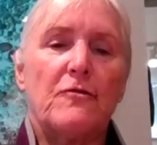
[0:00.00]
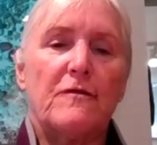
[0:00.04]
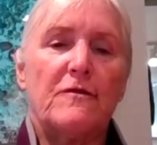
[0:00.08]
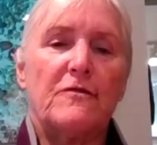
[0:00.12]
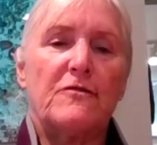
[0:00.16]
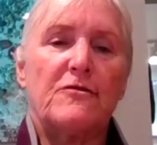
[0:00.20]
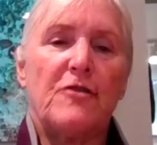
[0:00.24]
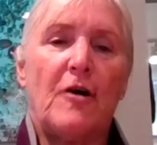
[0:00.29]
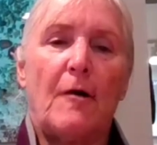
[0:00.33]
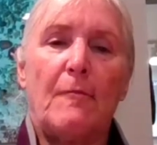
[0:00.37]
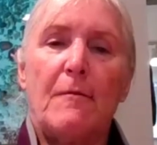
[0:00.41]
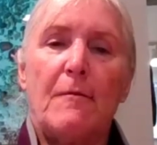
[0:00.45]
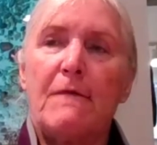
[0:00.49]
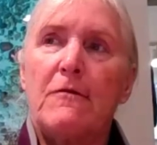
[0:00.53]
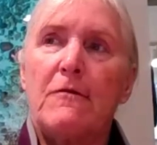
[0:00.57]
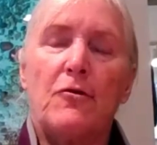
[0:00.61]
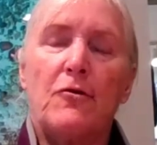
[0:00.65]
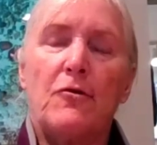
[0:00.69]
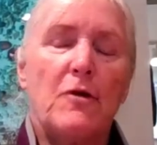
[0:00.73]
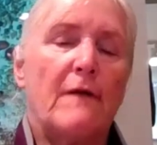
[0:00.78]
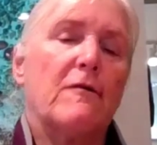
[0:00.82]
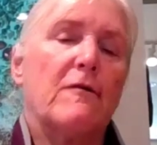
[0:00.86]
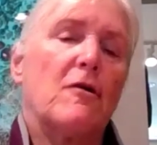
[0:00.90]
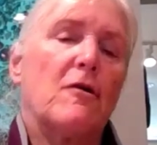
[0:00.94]
service job, even
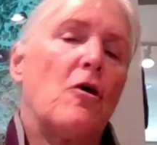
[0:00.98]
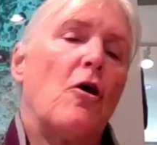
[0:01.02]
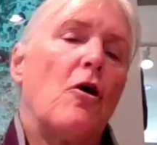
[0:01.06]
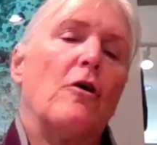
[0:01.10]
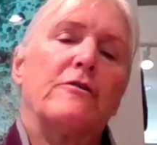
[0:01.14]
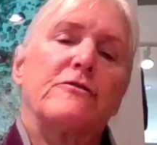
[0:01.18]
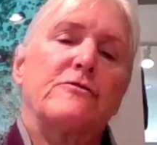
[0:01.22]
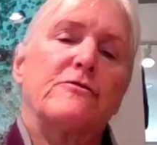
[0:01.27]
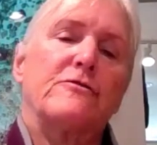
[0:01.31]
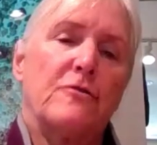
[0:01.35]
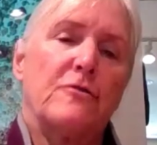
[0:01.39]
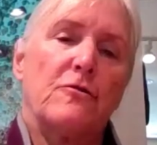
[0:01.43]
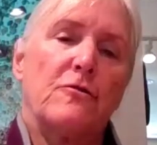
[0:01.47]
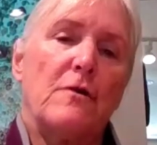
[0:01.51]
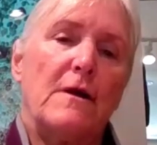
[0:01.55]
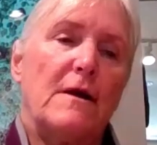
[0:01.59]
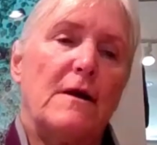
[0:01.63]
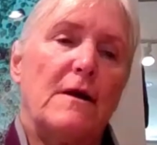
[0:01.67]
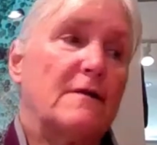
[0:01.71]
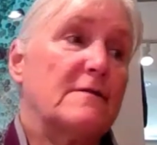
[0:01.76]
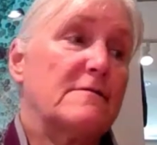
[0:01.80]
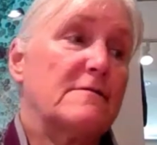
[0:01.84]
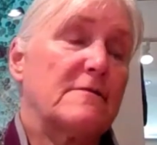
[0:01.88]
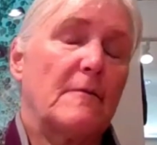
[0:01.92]
though you have a college
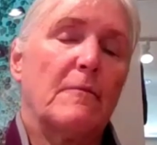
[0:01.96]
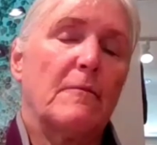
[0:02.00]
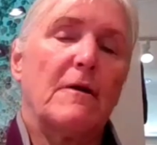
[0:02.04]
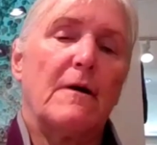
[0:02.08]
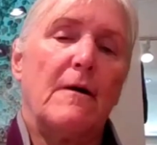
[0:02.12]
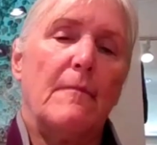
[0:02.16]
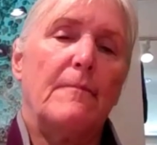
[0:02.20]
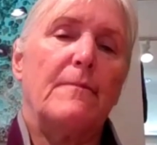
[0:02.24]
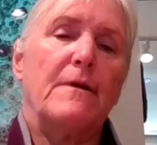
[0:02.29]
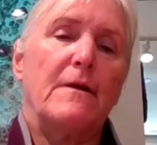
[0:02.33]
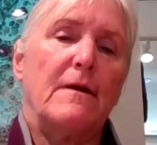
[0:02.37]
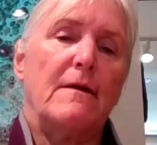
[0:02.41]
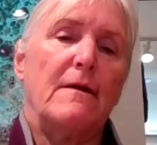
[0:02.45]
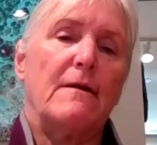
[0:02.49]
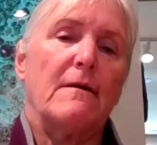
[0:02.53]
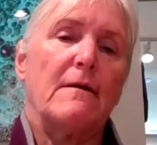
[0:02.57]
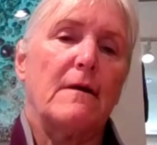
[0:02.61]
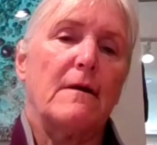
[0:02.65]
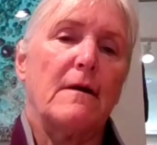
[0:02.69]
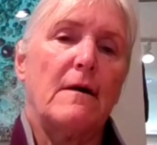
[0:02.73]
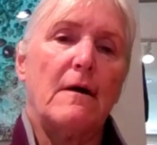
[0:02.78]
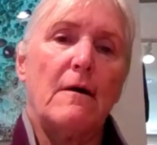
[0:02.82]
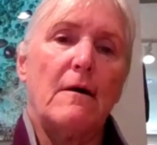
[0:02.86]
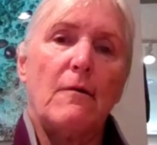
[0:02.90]
degree in some company.
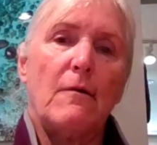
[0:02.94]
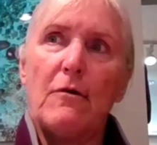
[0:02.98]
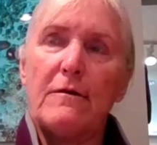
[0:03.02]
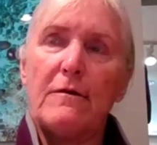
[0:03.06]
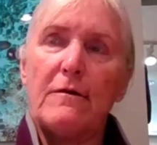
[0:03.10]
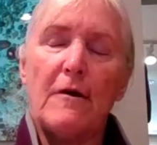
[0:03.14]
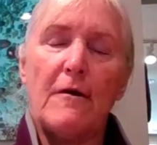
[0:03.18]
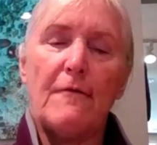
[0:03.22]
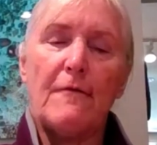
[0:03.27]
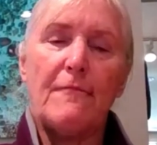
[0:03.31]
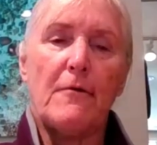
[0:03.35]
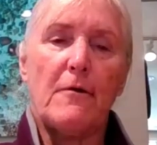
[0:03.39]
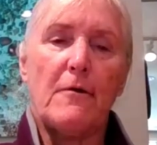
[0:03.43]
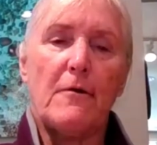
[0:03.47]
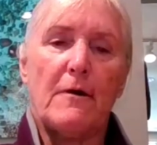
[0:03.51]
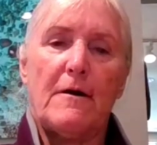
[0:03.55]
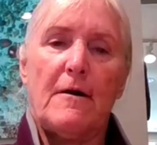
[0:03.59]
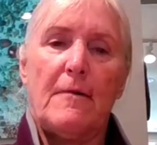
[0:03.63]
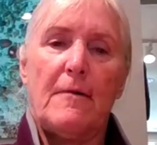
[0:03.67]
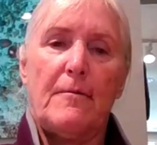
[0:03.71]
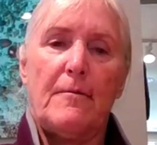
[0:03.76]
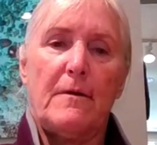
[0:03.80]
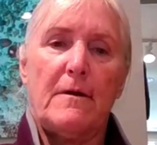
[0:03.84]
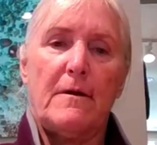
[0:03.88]
Work there for a
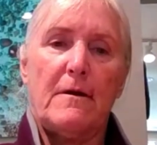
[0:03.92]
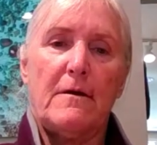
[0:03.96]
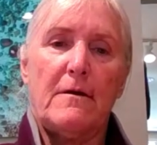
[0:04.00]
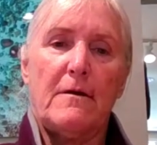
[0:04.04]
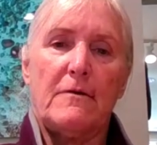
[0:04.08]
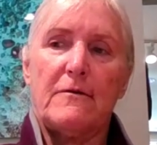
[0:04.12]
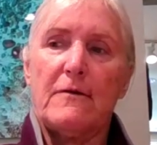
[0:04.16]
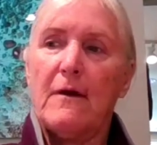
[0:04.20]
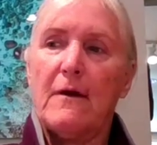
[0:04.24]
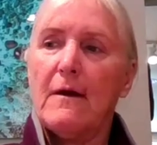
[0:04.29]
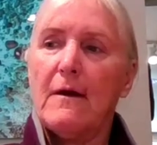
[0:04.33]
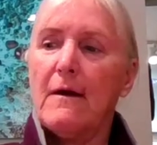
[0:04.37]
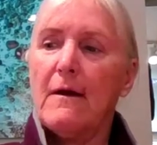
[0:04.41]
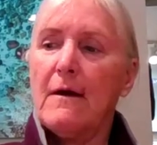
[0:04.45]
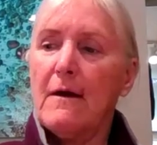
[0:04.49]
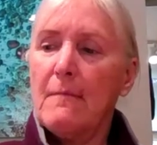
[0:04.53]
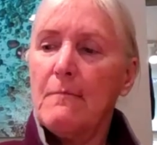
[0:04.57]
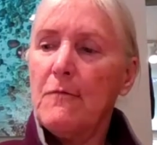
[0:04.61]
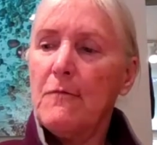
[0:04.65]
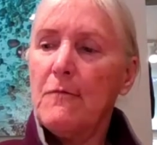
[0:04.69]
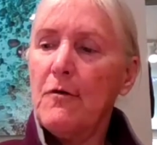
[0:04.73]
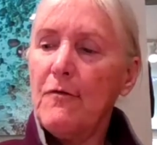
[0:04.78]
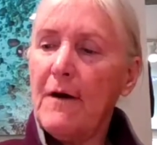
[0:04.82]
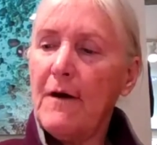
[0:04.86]
couple of years,
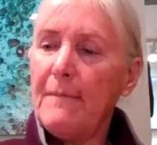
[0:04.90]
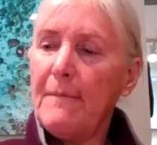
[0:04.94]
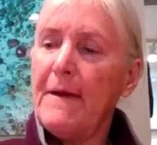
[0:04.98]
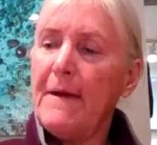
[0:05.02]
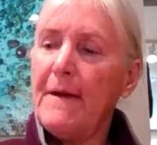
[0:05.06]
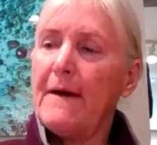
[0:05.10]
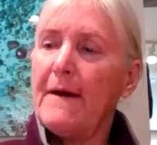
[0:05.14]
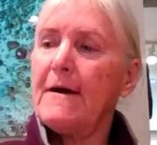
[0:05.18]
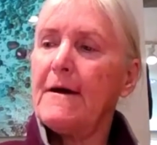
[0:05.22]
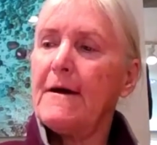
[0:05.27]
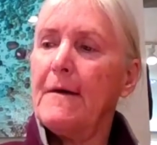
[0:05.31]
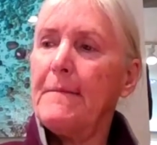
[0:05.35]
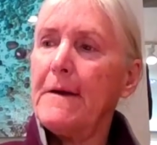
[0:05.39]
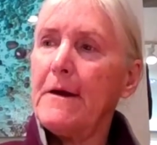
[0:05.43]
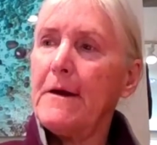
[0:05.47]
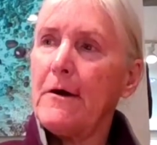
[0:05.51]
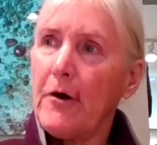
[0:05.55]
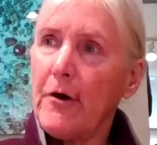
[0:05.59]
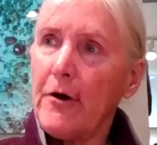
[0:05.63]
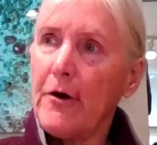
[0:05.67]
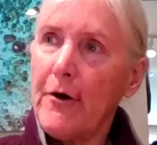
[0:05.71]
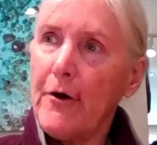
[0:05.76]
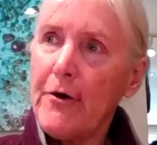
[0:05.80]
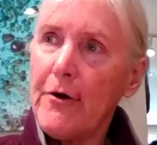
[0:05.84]
move up that
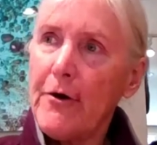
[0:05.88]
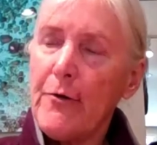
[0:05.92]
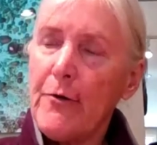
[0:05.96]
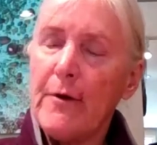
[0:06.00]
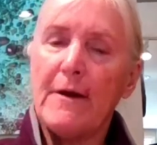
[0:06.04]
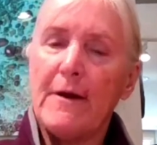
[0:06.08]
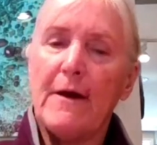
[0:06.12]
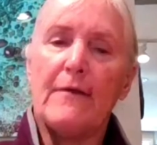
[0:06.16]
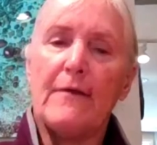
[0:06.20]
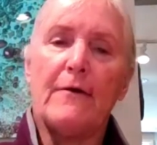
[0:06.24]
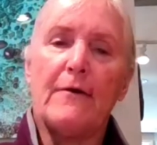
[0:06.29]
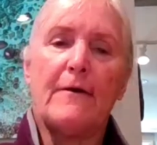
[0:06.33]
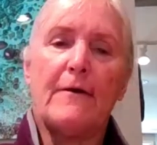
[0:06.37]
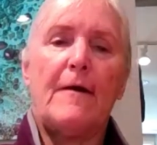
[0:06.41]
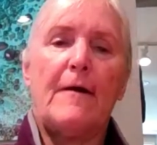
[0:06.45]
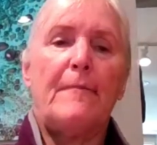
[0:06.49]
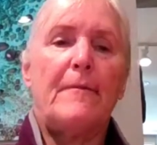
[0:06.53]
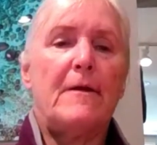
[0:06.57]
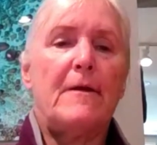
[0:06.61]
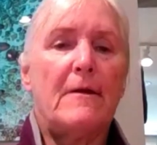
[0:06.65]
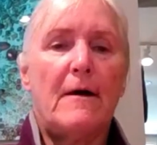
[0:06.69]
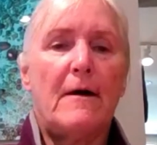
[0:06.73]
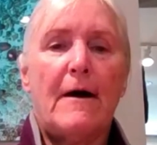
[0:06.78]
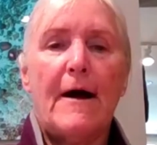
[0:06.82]
company or go to another
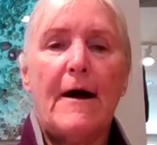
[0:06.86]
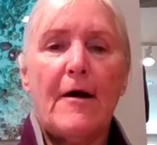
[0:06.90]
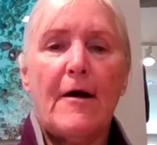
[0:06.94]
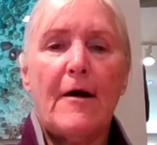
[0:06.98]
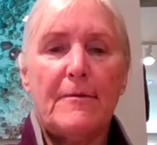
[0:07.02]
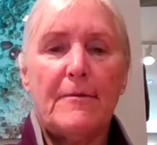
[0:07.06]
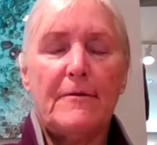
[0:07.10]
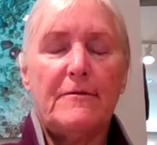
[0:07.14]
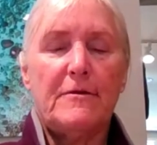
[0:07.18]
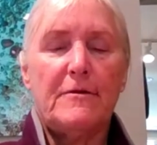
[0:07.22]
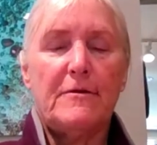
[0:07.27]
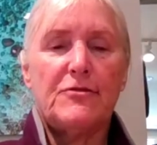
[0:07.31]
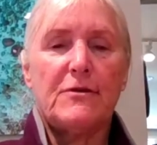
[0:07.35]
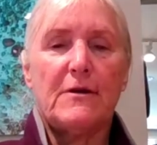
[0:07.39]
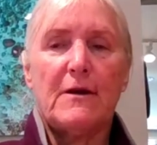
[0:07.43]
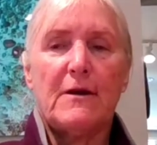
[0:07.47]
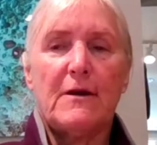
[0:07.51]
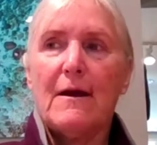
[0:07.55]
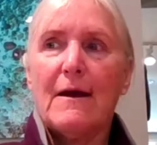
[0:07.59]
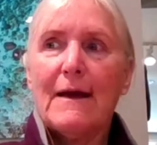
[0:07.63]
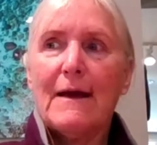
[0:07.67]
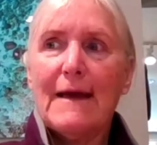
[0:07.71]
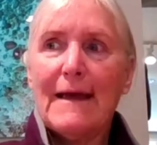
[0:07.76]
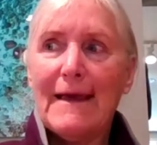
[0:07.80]
company in a higher
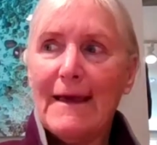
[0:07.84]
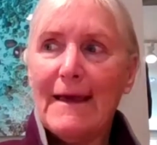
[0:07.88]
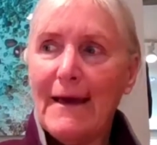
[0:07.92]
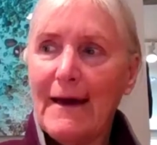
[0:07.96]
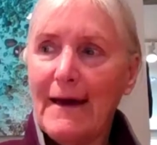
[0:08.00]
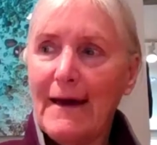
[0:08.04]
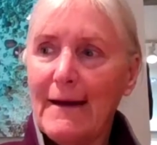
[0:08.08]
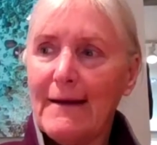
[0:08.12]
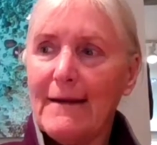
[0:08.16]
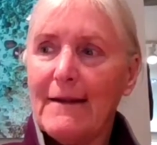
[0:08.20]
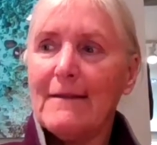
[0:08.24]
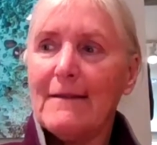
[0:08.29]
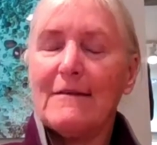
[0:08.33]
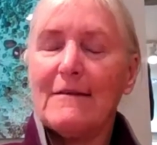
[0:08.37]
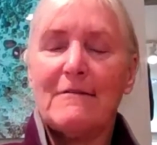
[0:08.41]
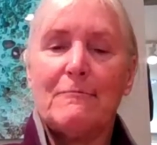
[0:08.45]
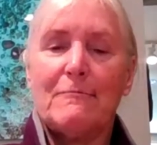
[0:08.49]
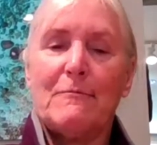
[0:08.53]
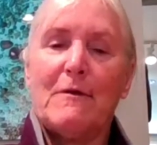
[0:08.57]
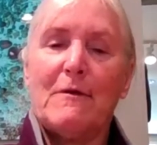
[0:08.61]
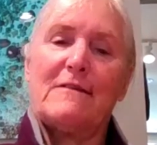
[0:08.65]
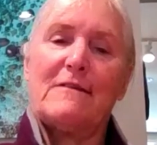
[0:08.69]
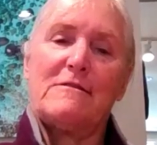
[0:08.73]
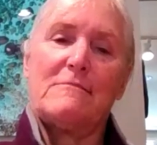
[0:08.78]
position. Get
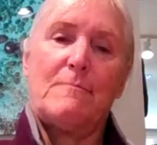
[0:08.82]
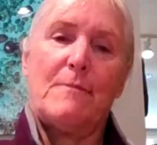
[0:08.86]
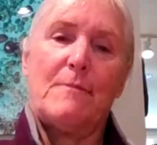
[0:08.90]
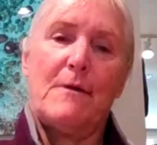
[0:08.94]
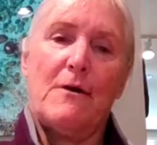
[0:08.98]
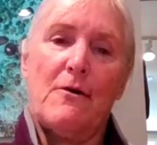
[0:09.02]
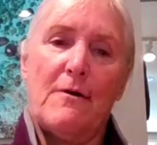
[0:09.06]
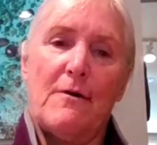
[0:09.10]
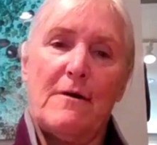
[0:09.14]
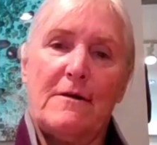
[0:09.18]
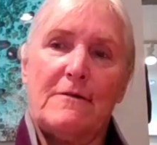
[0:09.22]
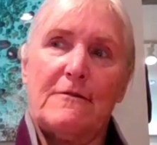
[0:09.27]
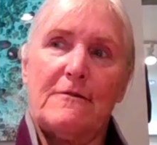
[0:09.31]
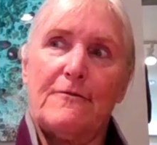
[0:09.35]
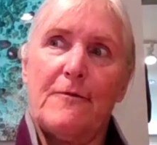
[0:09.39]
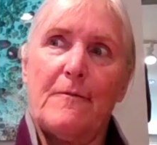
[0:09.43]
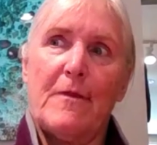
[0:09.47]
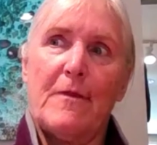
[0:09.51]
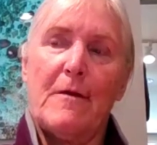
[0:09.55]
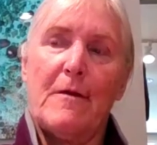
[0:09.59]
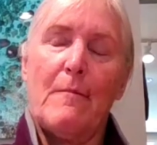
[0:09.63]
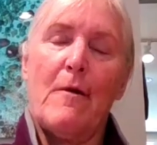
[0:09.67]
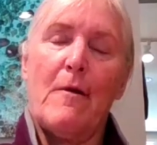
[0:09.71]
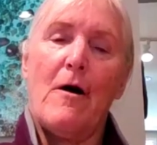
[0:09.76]
the experience
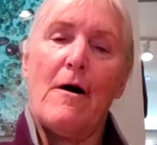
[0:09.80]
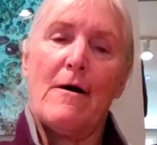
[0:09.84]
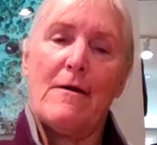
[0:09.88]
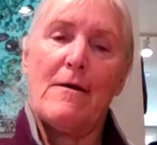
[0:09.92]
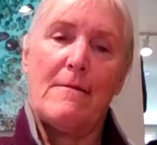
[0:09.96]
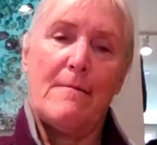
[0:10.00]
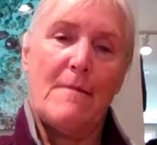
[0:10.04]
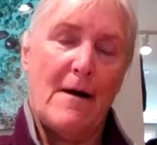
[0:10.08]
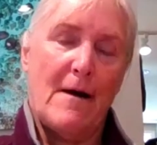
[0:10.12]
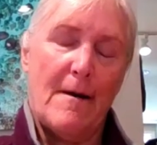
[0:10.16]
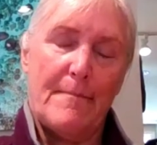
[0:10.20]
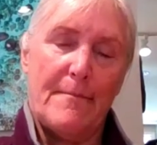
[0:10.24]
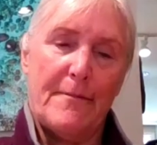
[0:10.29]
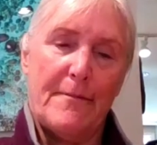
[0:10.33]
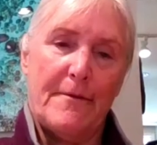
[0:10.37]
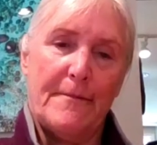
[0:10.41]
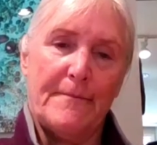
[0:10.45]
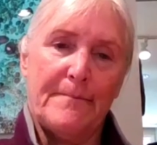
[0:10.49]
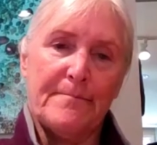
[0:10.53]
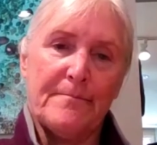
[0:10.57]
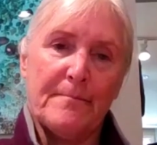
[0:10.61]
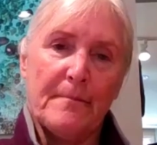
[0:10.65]
from the bottom up.